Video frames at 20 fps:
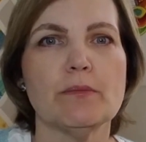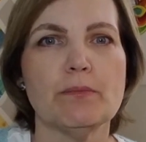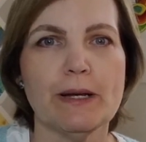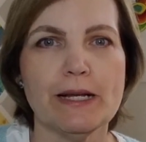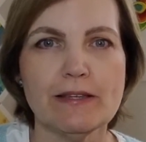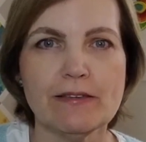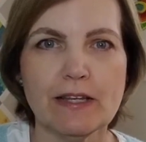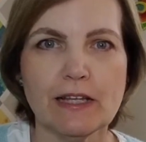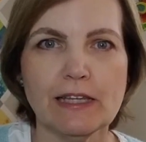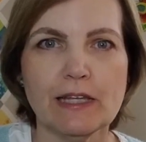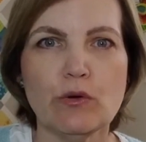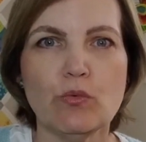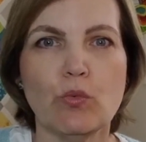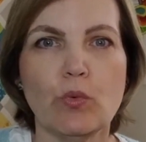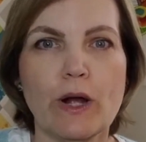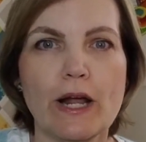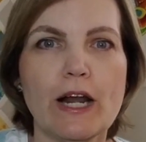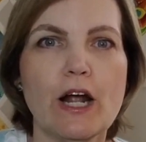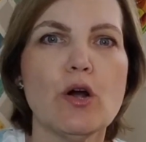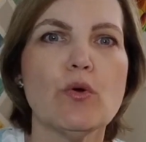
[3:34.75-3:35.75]
basically
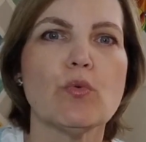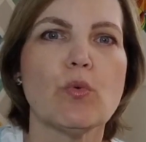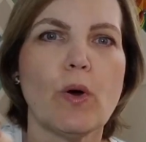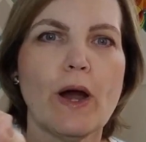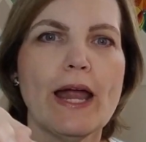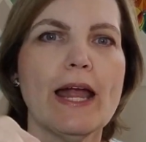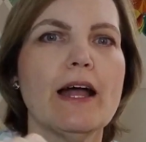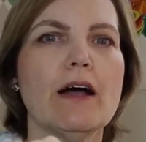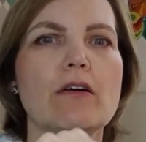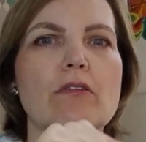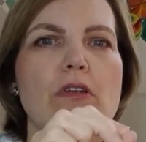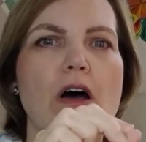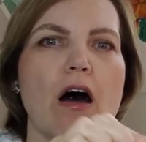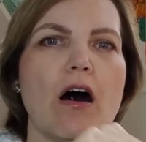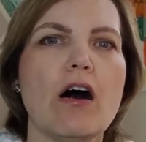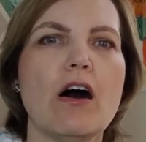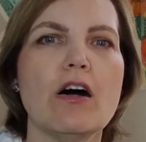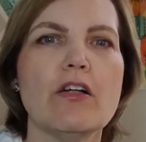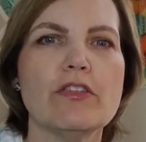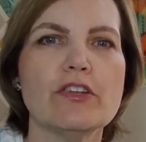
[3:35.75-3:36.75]
went around
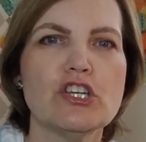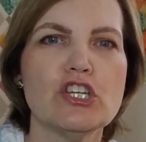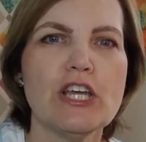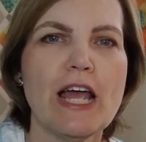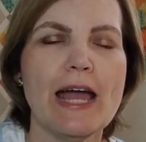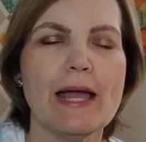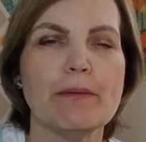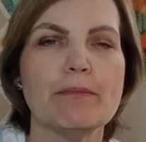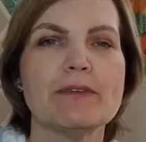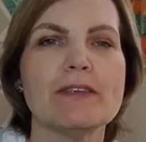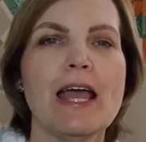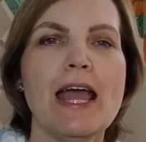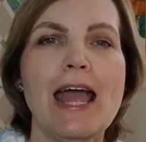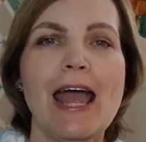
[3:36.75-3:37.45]
all the shapes.